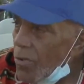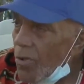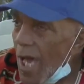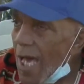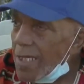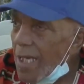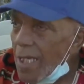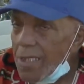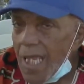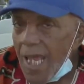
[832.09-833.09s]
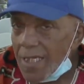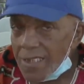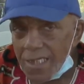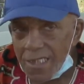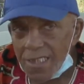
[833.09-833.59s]
you had the health
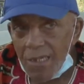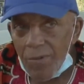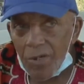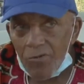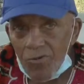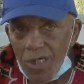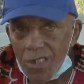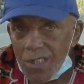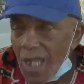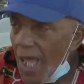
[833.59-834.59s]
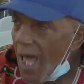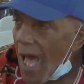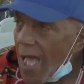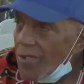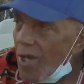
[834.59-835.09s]
system increased,
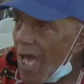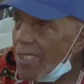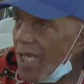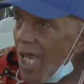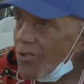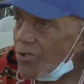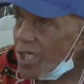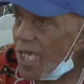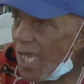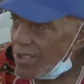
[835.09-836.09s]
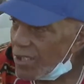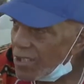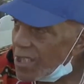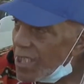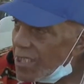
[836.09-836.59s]
and you had the
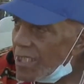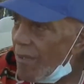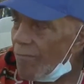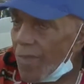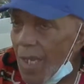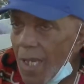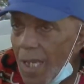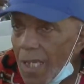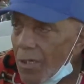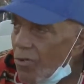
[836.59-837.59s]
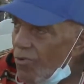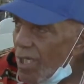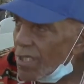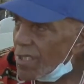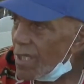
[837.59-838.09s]
education system
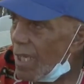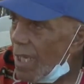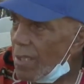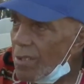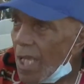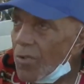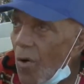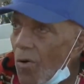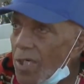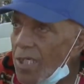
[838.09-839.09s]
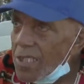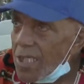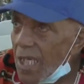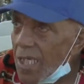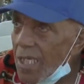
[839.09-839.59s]
increased, not only in St.